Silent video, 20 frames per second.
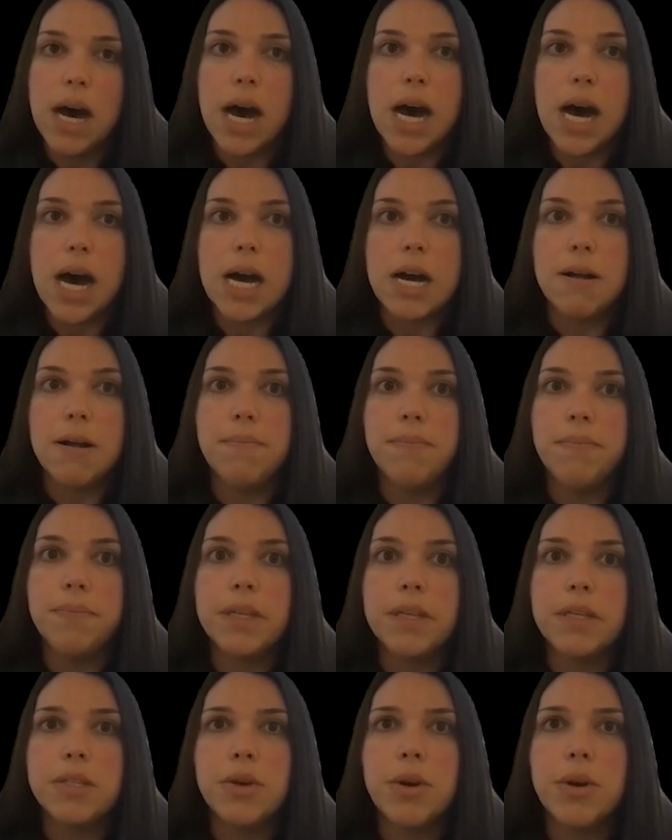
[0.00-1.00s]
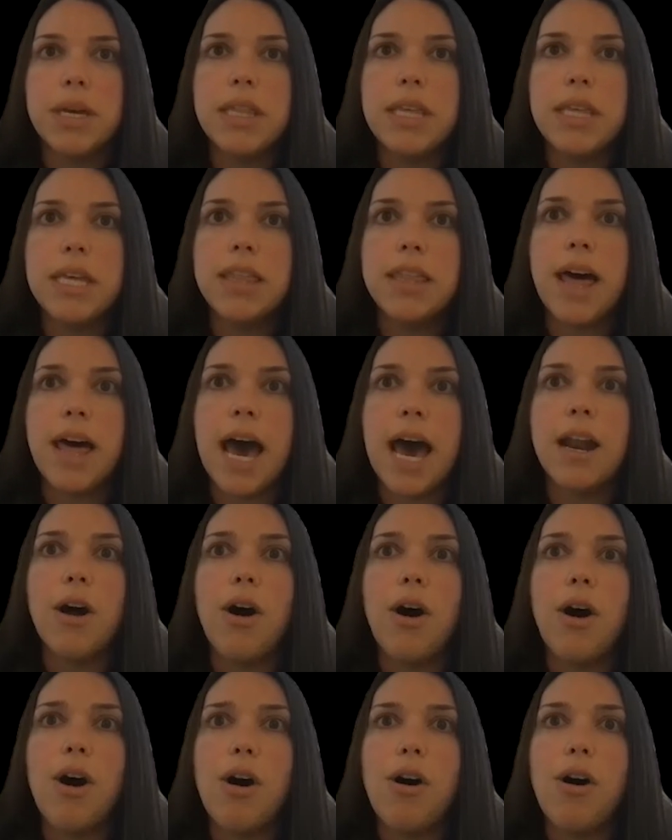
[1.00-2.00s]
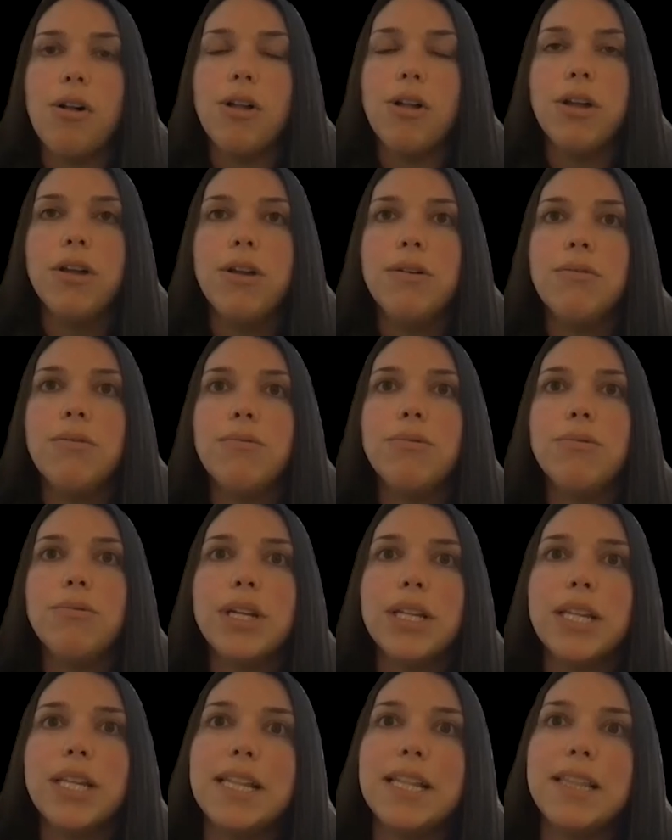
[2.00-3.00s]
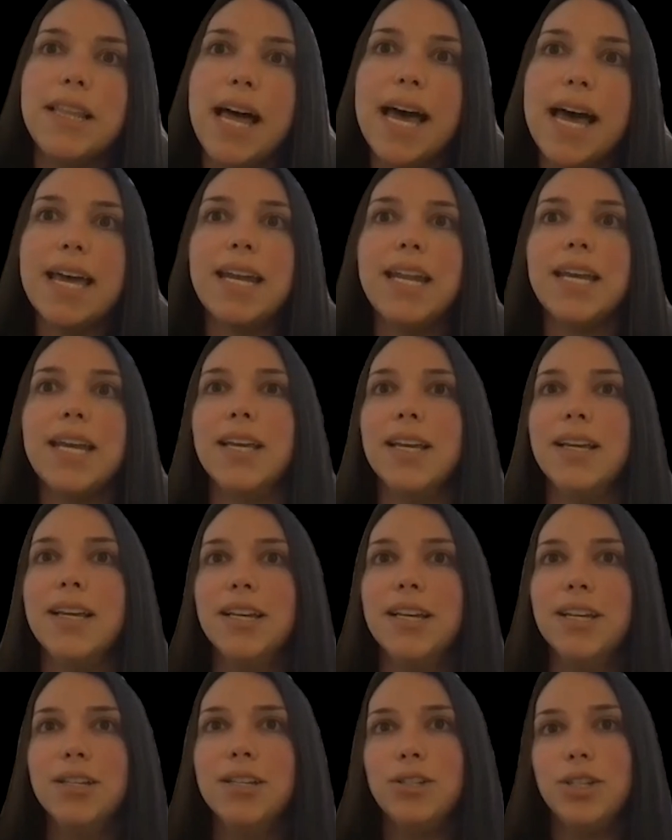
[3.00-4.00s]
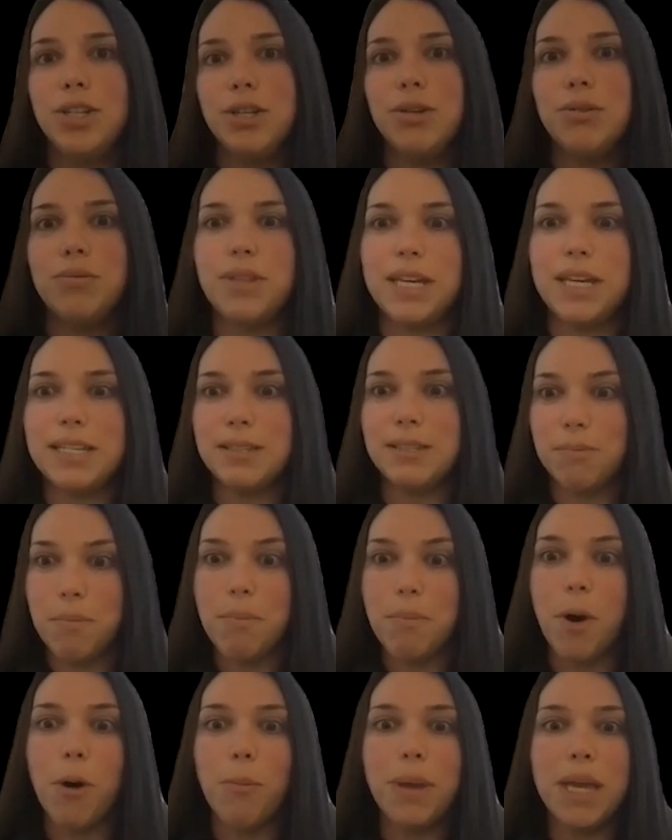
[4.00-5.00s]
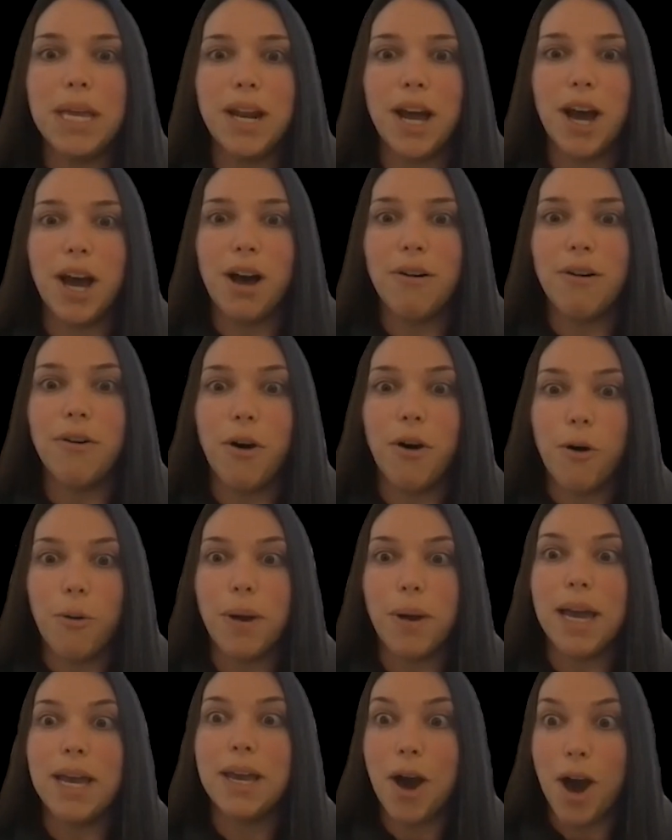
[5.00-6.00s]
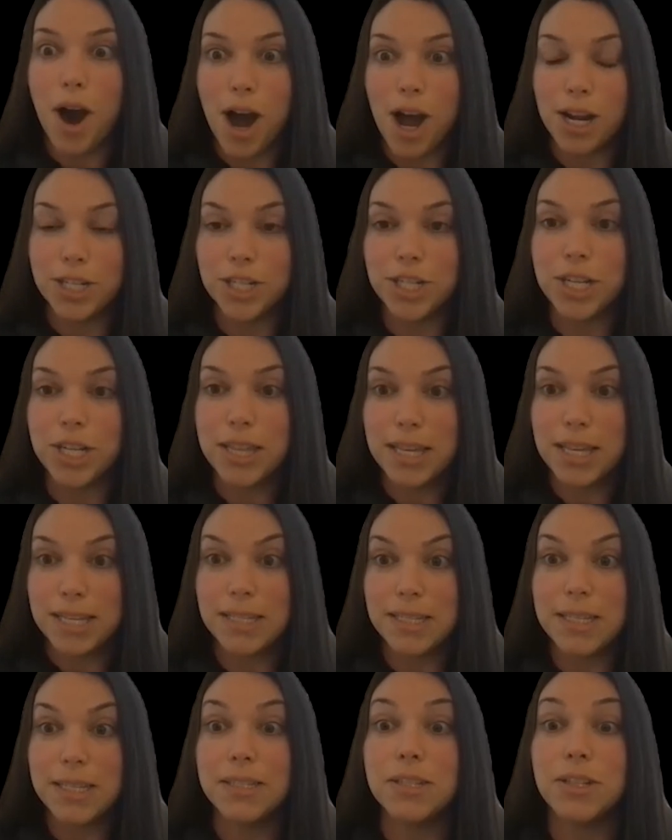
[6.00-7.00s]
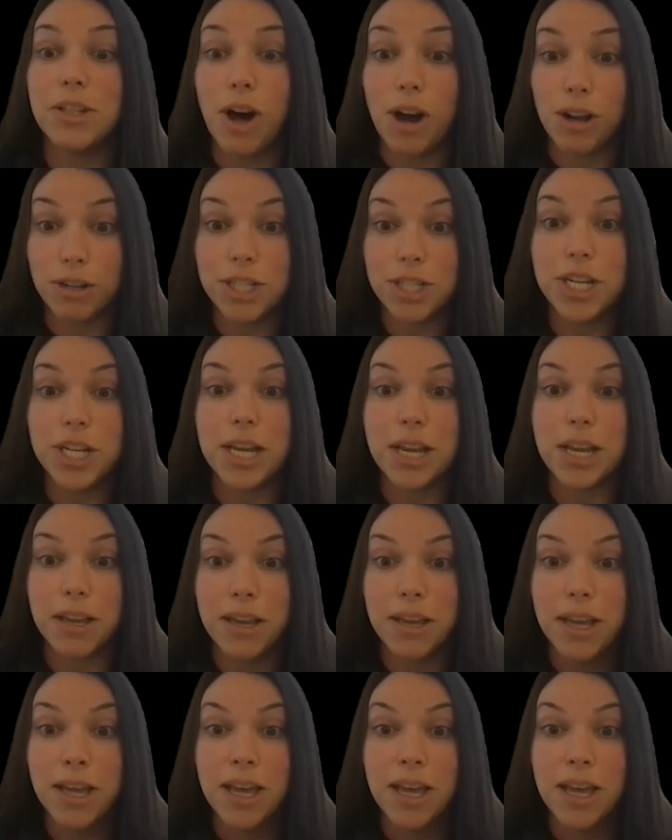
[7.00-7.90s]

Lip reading: So I think that all really led to this moment of, oh my gosh, this is launching.